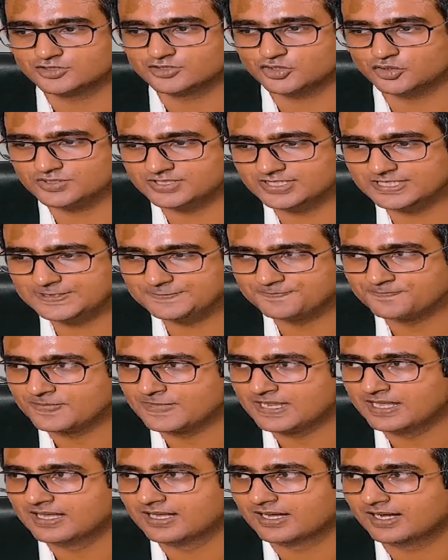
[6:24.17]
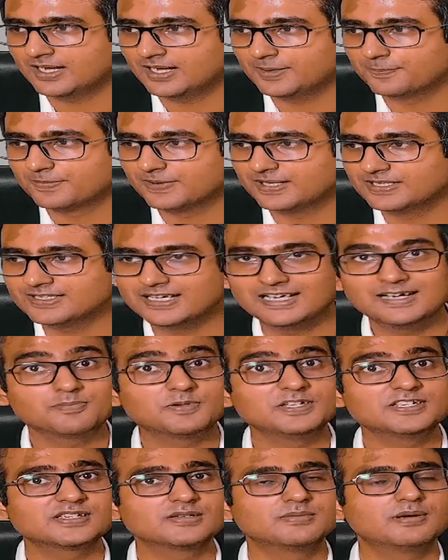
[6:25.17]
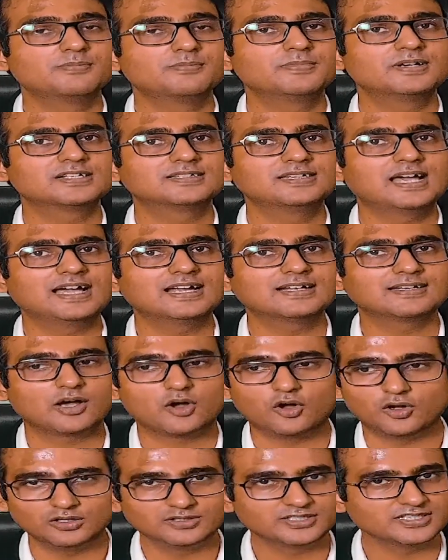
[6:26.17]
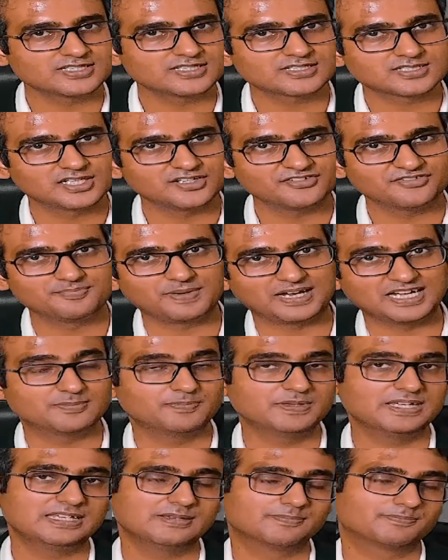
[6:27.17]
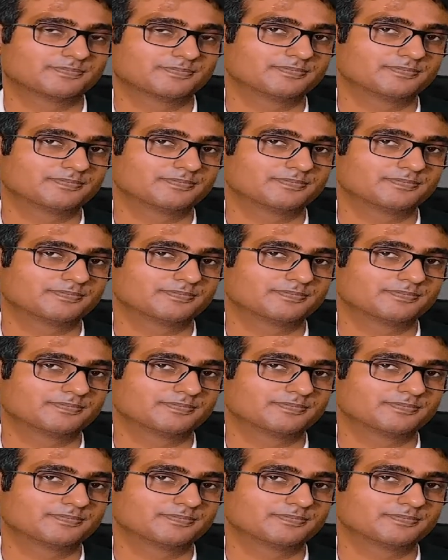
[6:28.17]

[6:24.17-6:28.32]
So see, uh, in the end, please remember that all this stuff might be